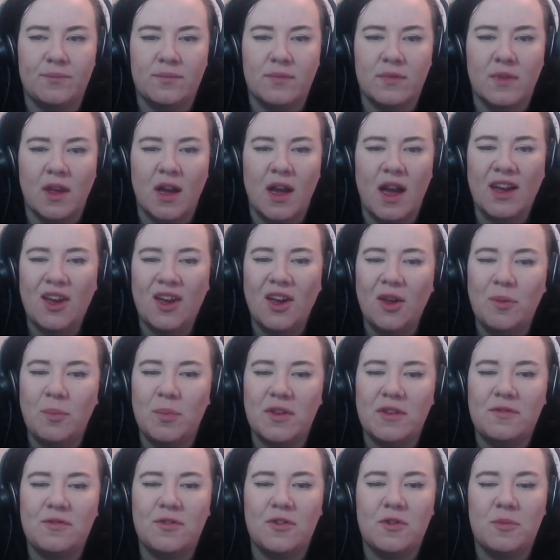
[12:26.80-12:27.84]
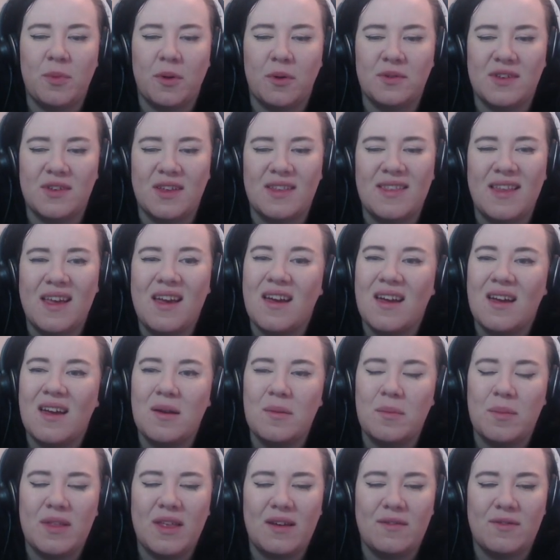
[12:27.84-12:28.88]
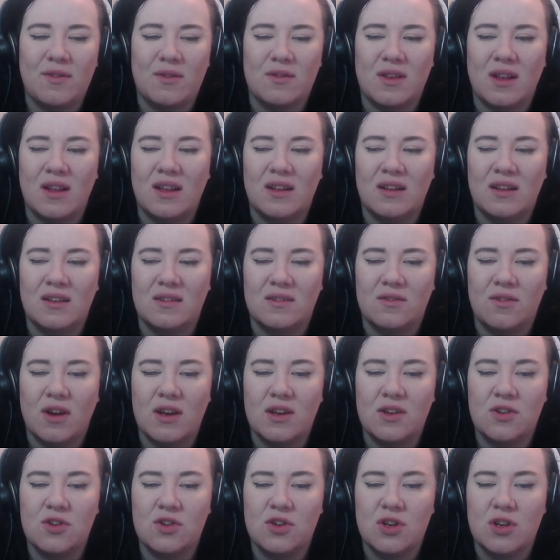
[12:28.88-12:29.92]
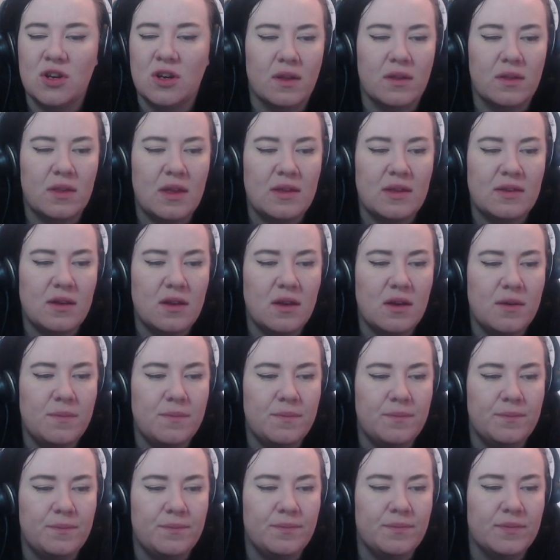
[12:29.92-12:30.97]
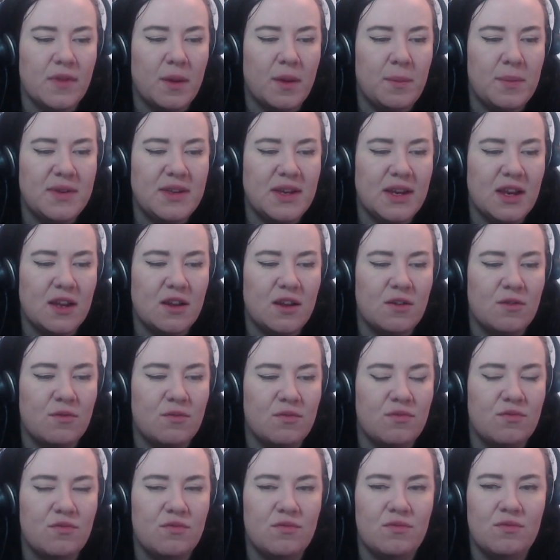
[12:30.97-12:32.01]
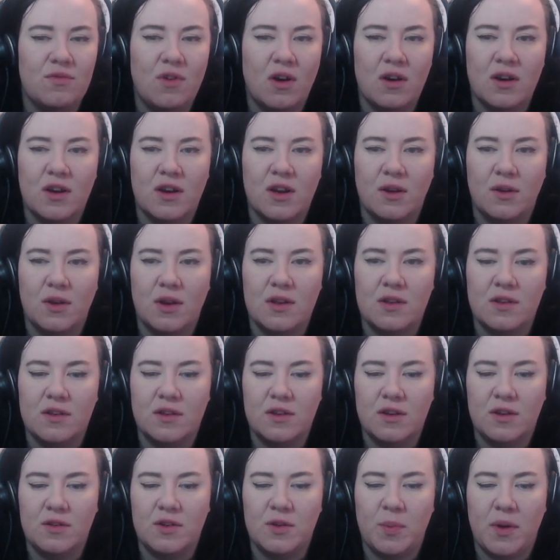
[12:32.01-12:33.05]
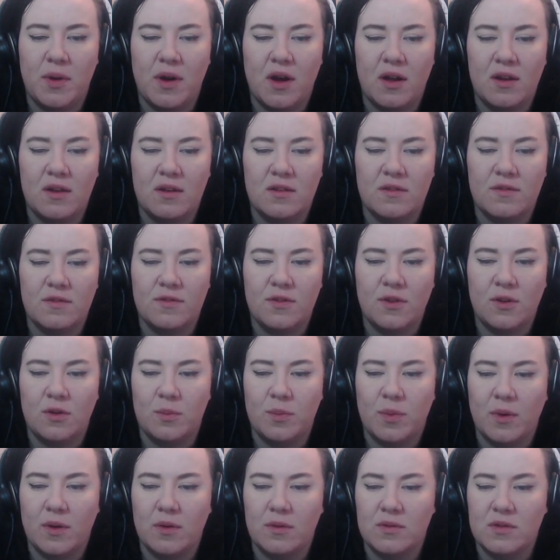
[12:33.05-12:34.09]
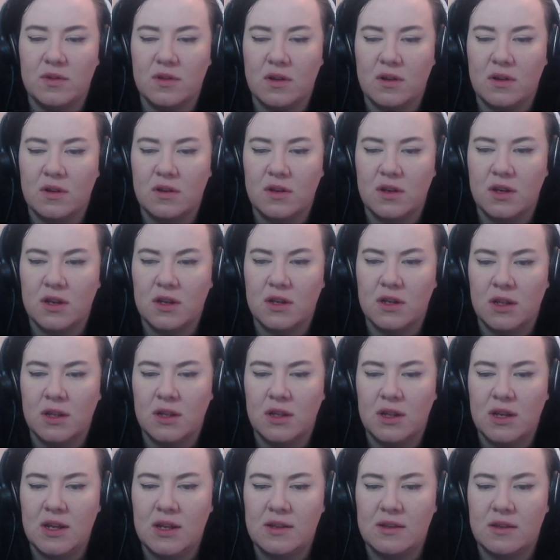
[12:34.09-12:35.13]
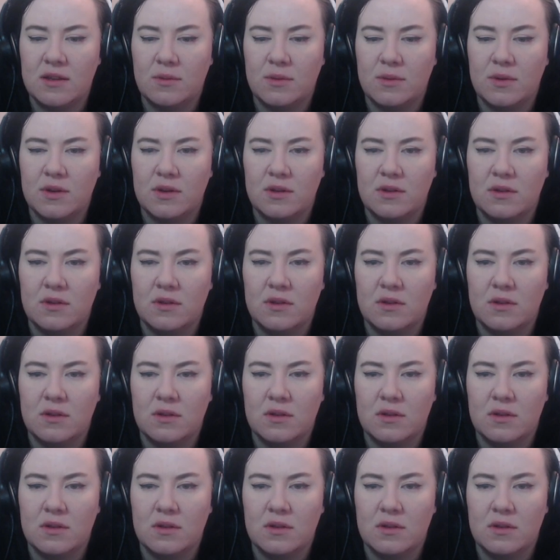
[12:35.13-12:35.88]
I could put the food bowls in there, but that feels a little strange. There's a particular rug you can do to put under food bowls, can't you? These are the ones.